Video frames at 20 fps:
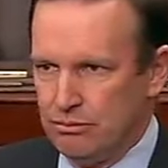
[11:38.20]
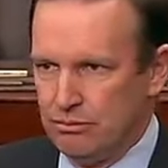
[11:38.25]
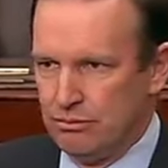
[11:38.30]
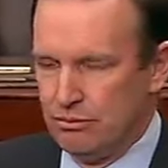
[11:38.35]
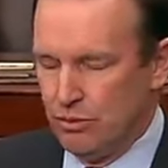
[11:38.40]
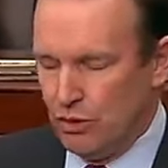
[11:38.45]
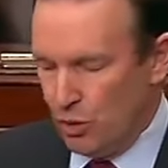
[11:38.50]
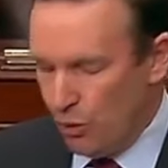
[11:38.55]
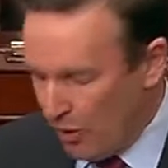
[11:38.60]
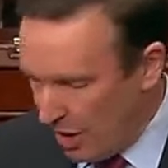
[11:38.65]

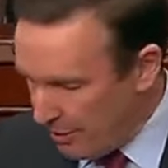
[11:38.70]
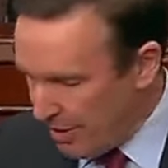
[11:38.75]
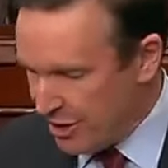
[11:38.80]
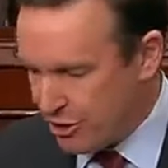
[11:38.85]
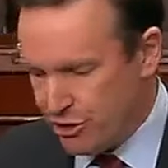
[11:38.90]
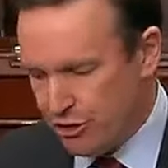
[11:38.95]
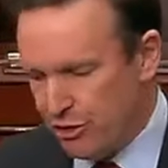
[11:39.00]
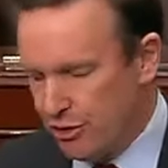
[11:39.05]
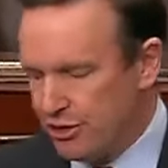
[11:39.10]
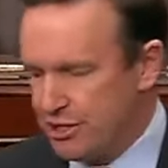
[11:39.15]
You want to make
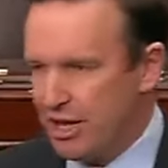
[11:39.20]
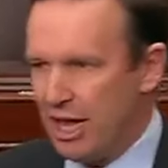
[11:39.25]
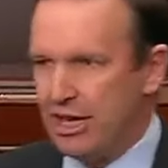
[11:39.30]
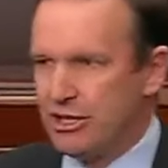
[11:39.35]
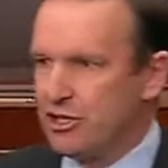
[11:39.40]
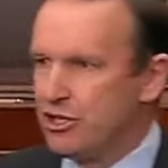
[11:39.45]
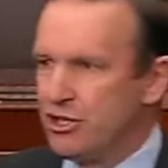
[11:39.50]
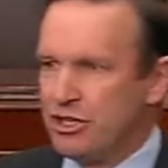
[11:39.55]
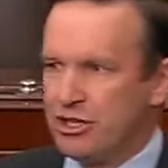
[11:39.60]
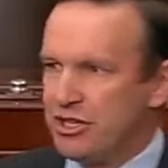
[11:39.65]
sure those
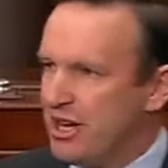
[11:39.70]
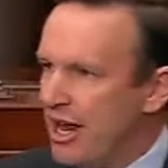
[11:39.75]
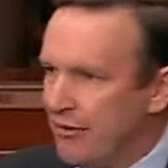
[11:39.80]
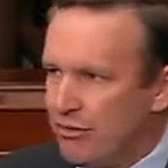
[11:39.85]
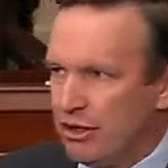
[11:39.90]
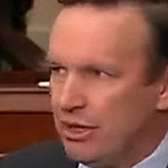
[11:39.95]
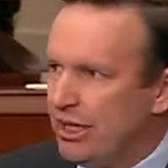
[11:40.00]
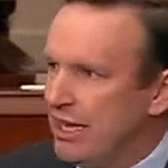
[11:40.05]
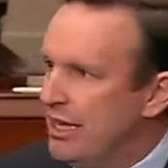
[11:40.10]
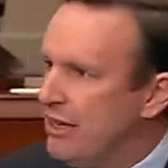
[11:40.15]
hostages never
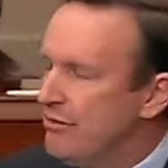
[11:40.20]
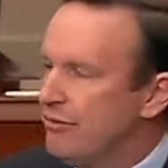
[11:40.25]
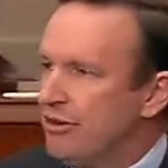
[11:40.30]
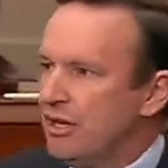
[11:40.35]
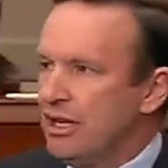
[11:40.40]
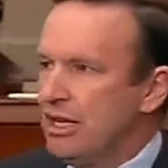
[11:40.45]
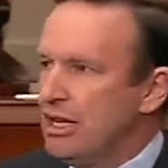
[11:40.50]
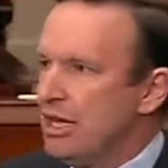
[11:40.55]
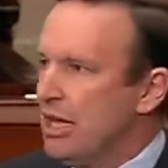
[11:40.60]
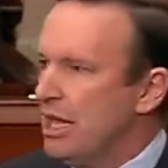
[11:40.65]
leave,
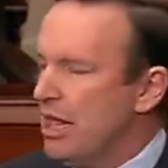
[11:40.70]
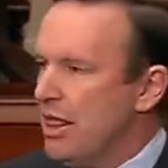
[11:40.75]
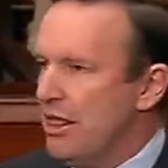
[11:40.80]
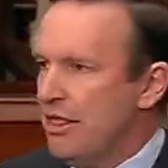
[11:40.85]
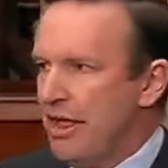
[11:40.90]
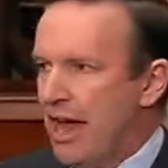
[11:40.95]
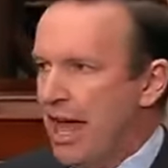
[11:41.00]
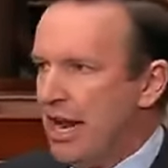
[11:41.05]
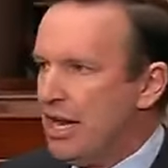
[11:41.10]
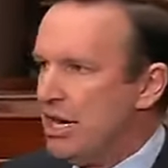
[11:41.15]

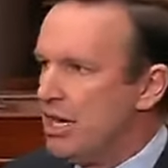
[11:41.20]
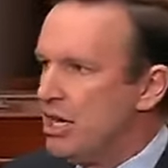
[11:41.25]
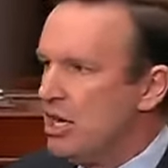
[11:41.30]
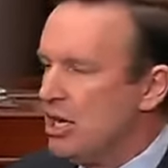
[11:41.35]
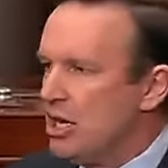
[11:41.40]
then